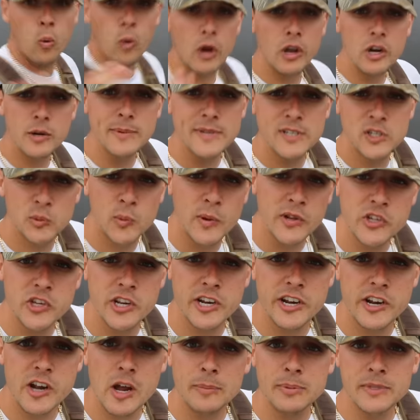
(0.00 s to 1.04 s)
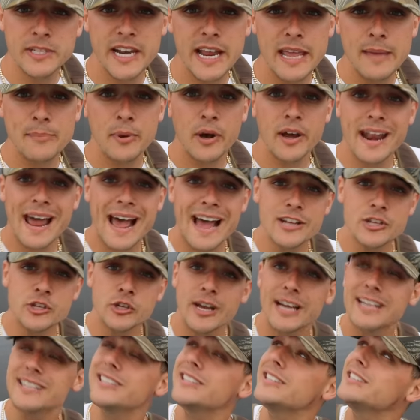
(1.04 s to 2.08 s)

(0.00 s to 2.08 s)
We're gonna be switching it up today, but as you guys